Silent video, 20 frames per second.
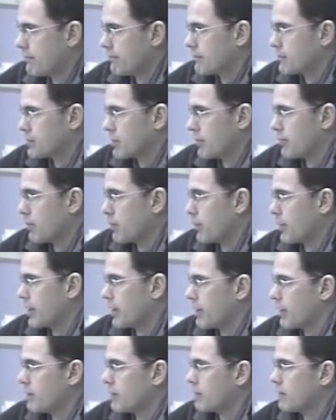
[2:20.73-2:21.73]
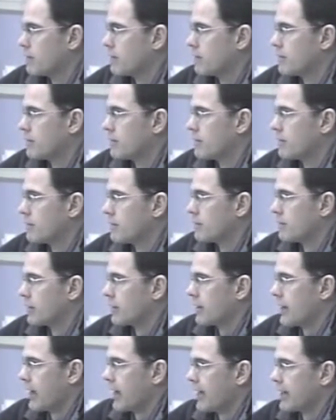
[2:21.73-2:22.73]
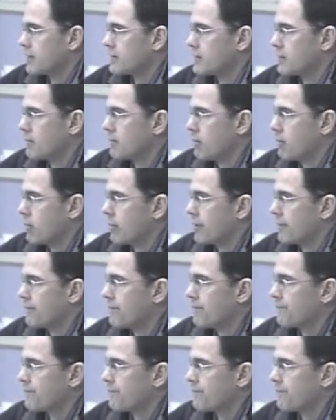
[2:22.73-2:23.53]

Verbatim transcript: something we could look at at some point.